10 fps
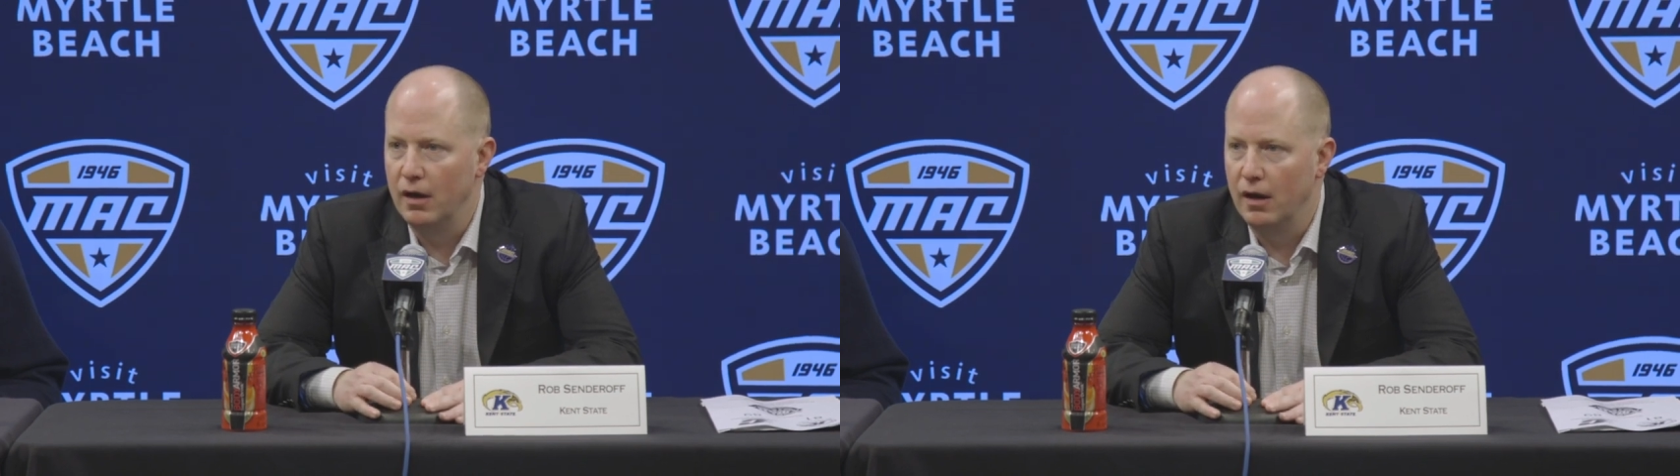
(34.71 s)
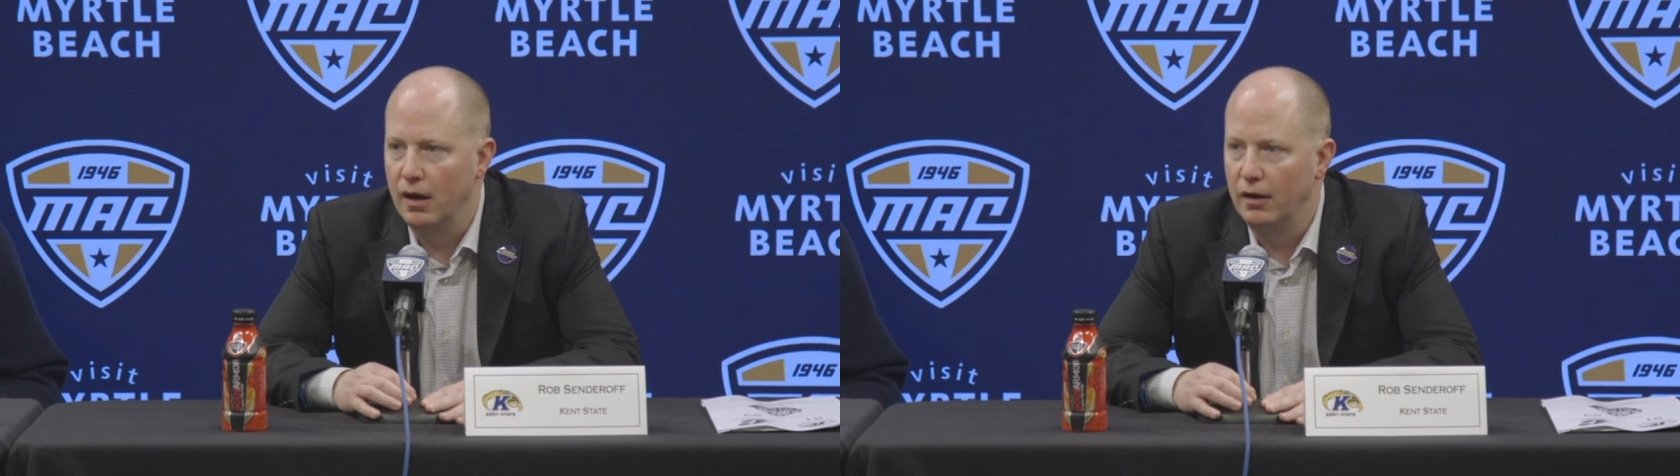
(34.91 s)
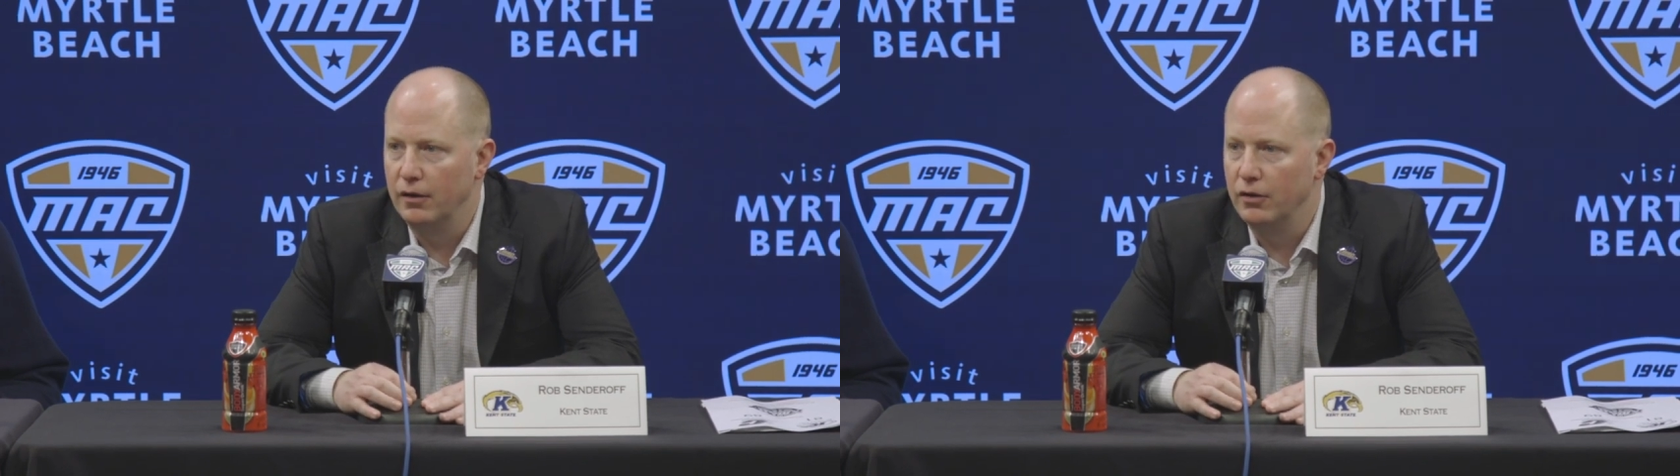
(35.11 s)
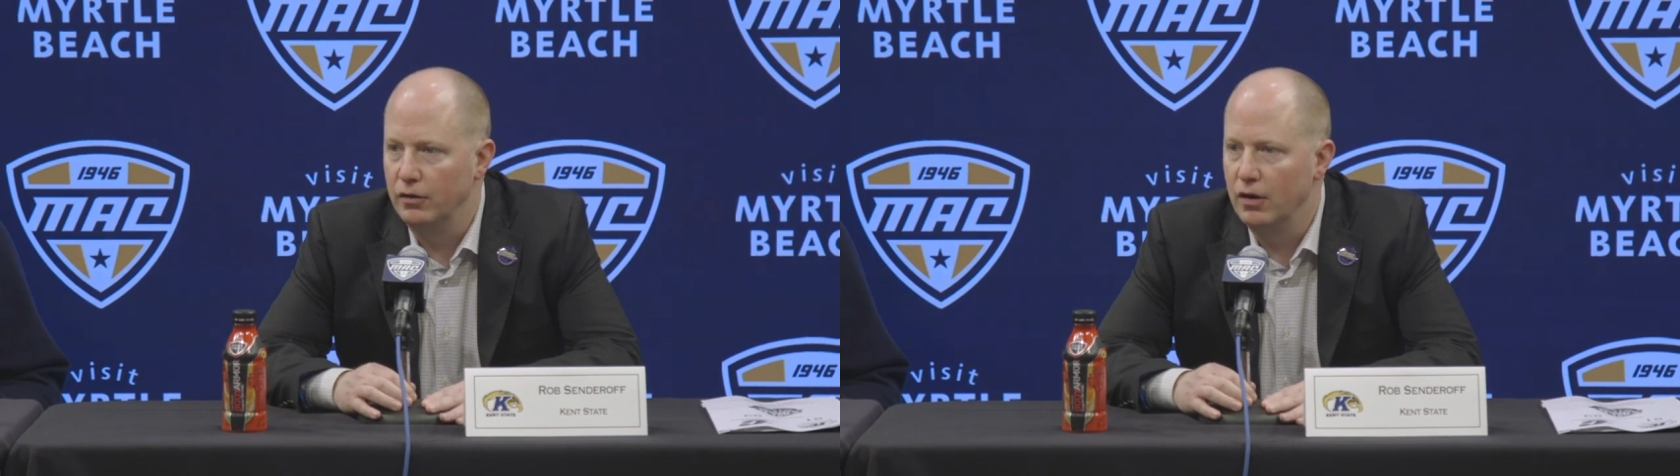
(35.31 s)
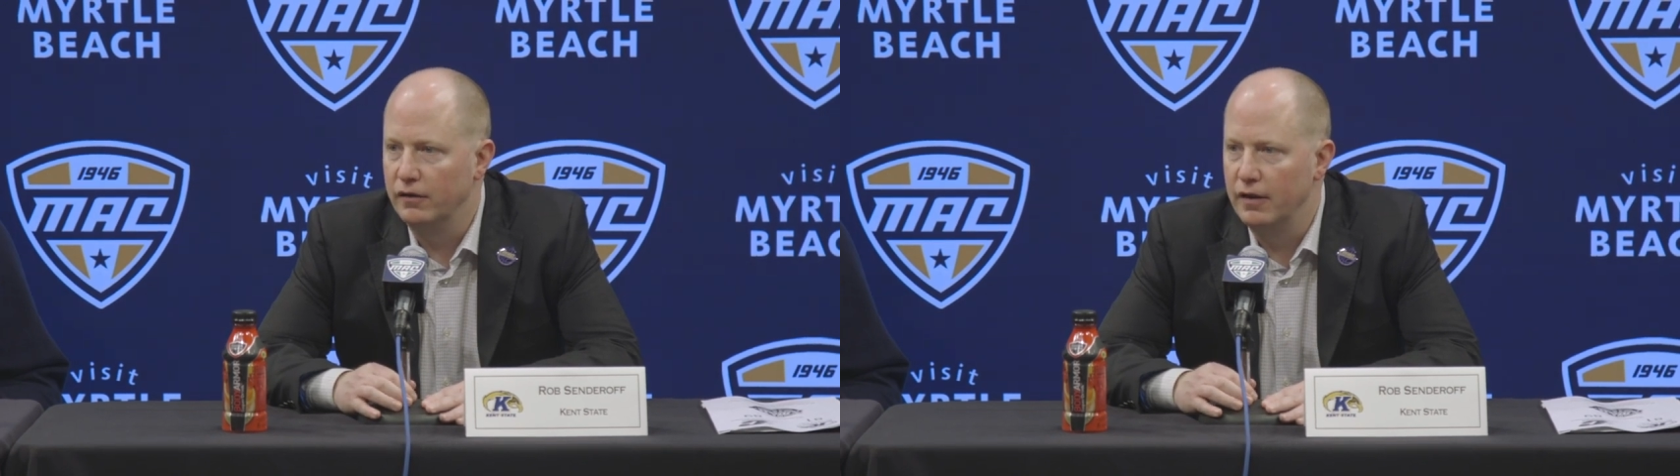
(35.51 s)
uh,
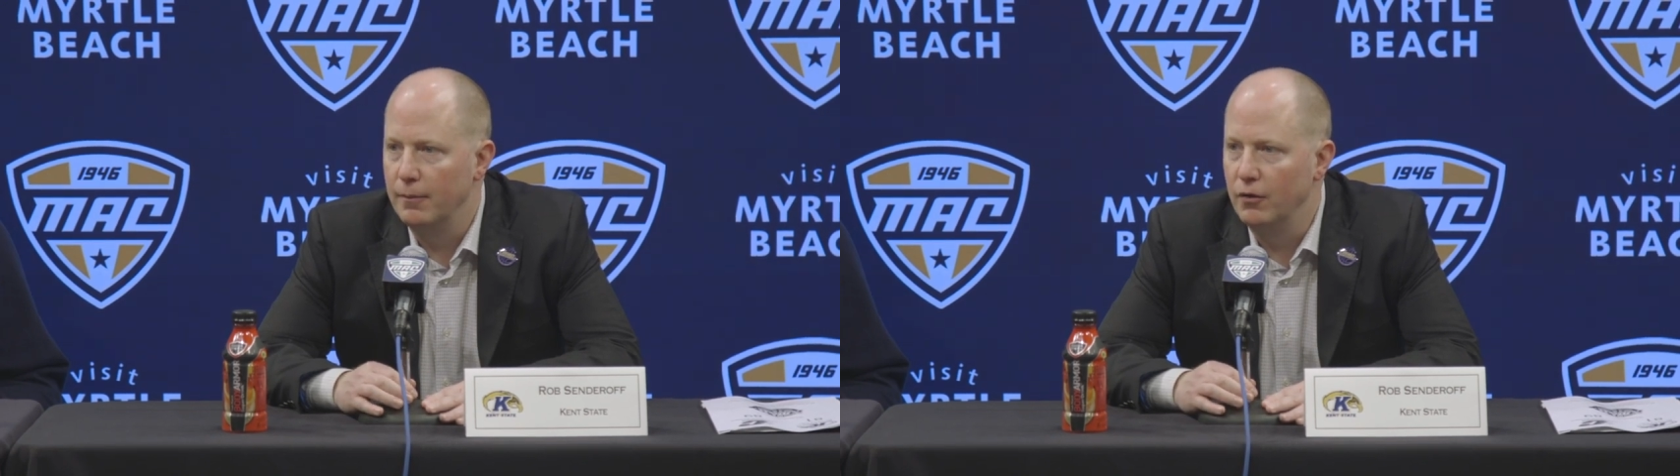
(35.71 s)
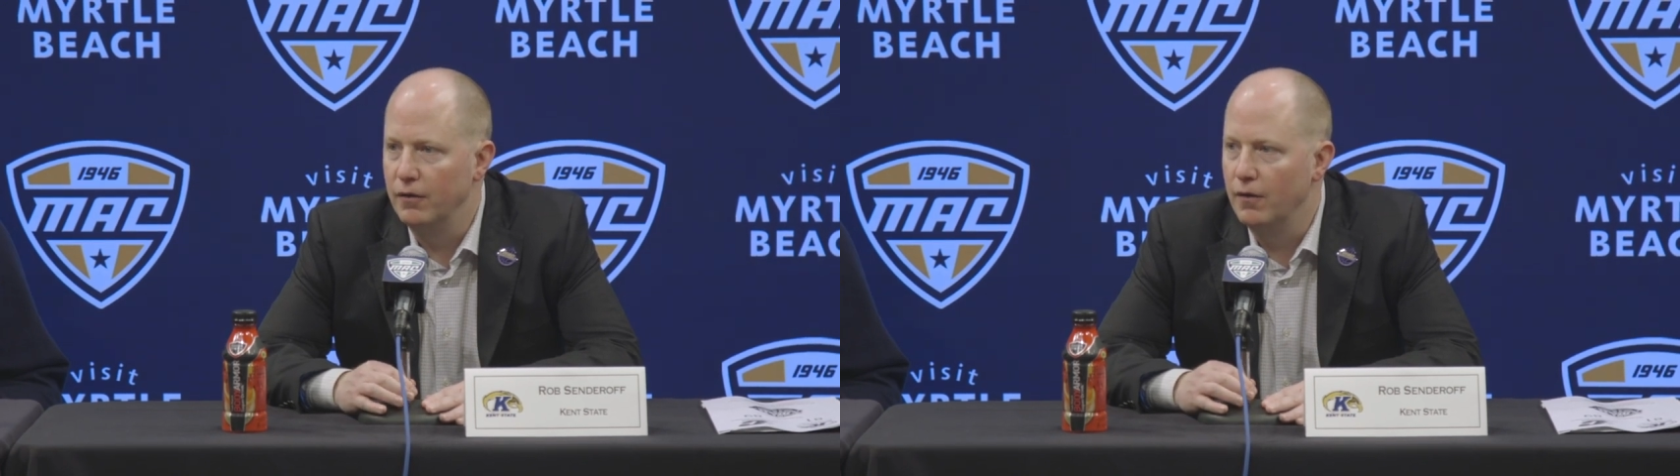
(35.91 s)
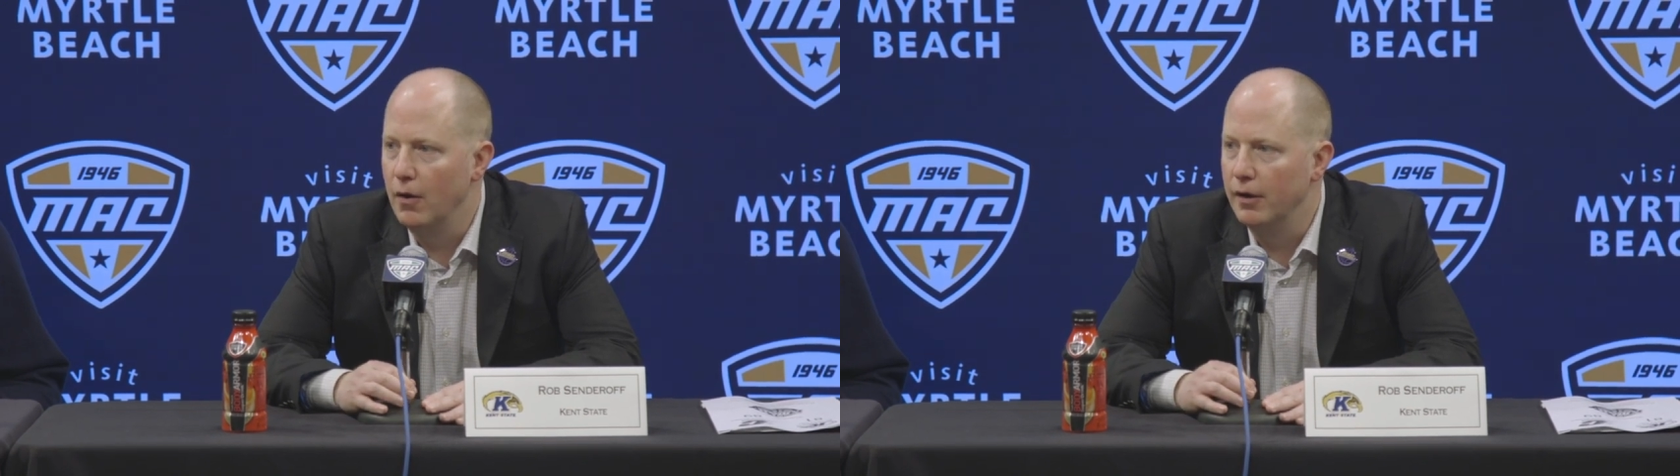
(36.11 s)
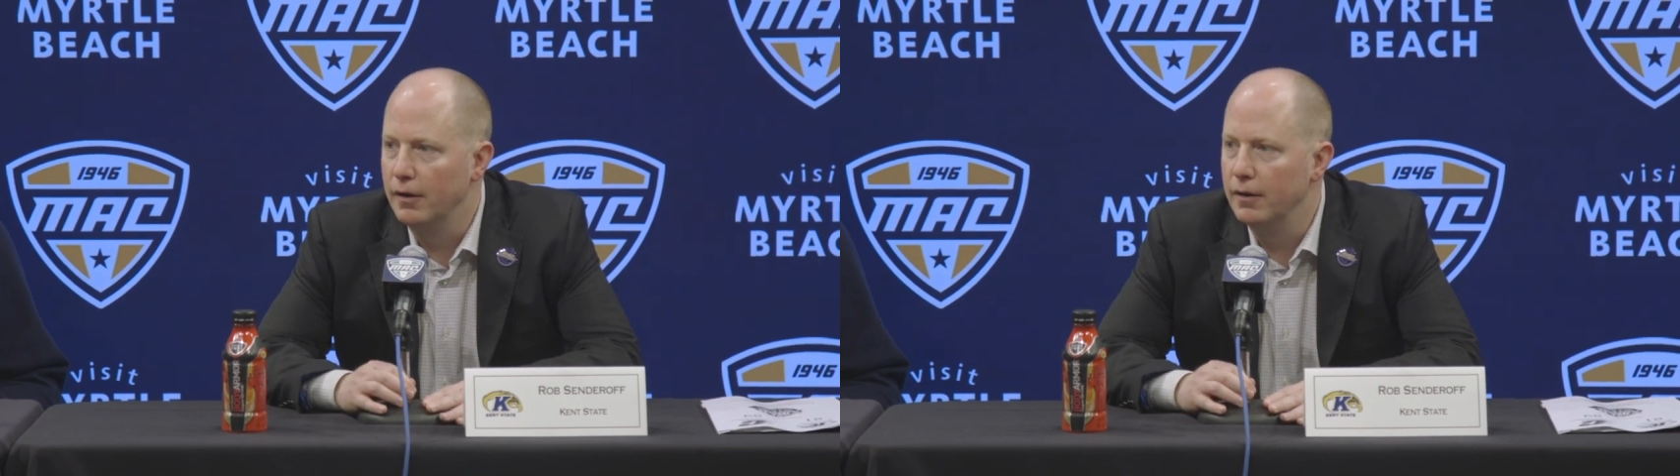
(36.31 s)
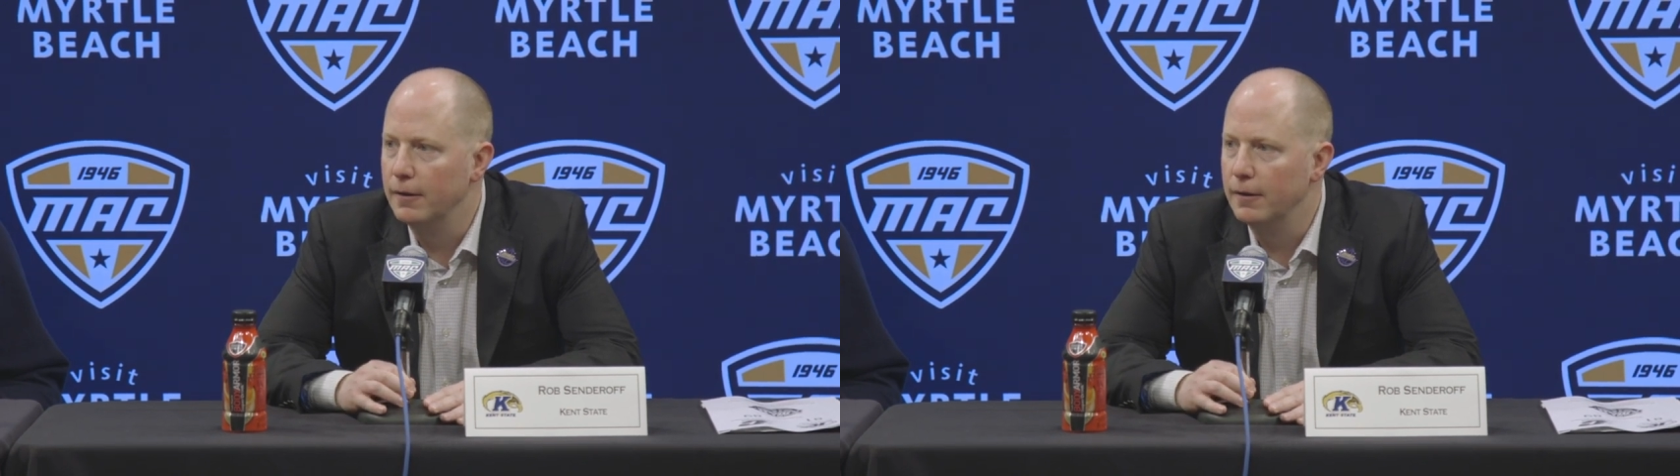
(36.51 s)
good luck to them moving forward.